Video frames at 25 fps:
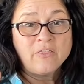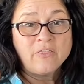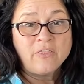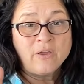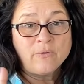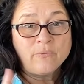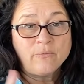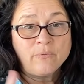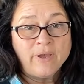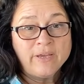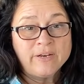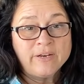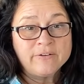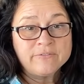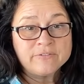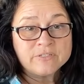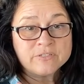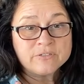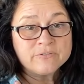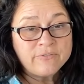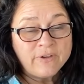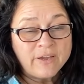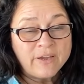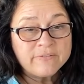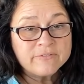that right of
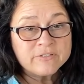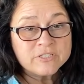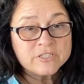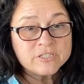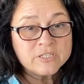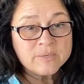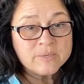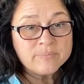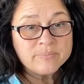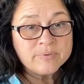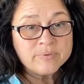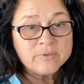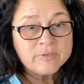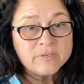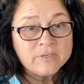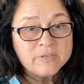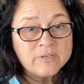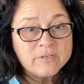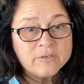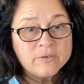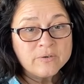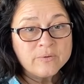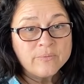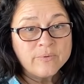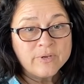survivorship,
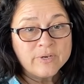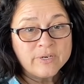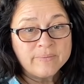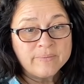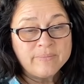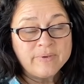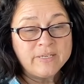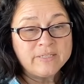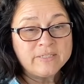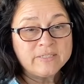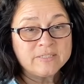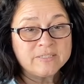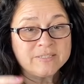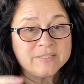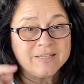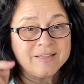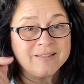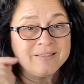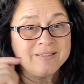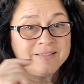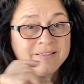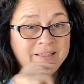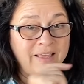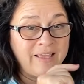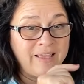what it means is that
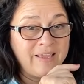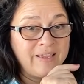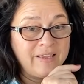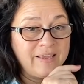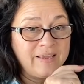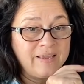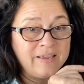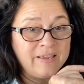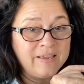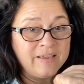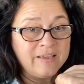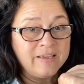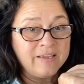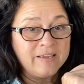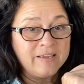they